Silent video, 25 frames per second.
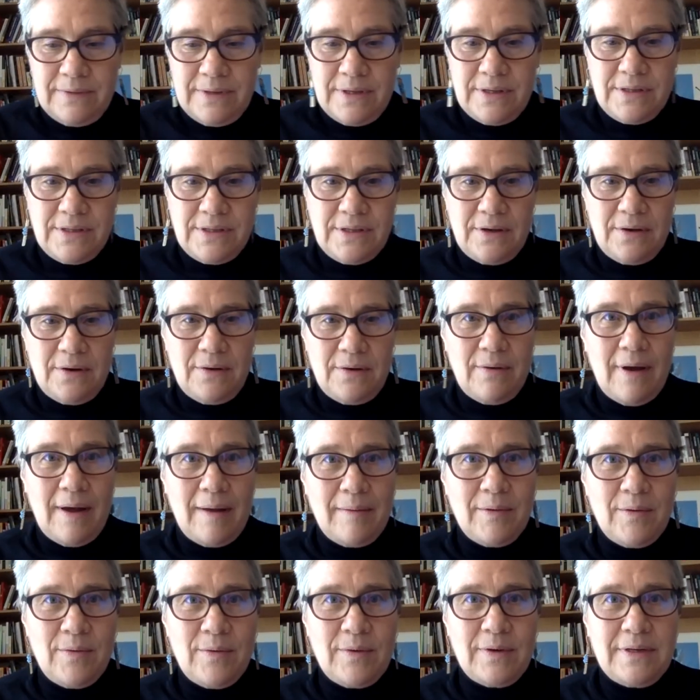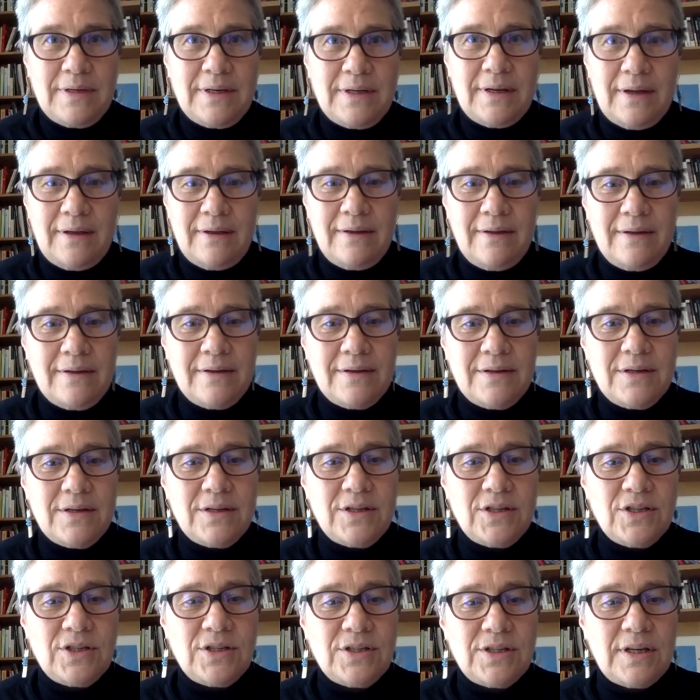So I'm going to
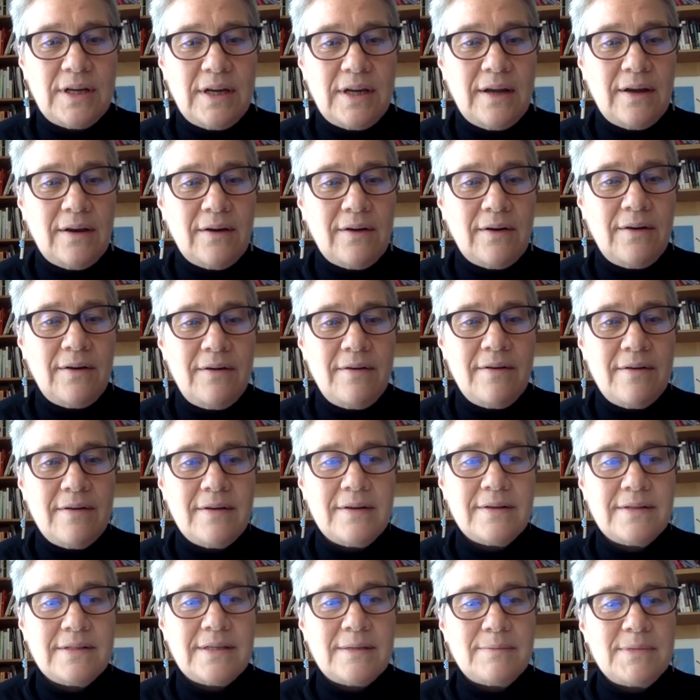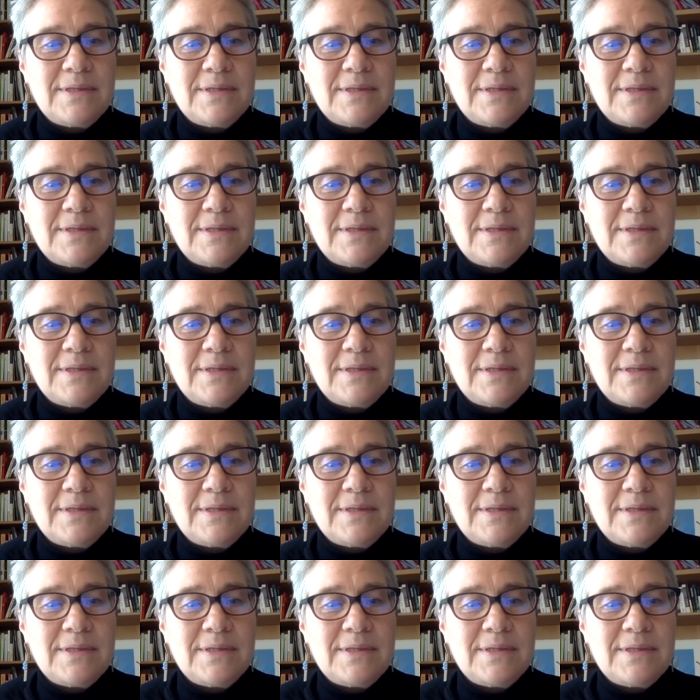share some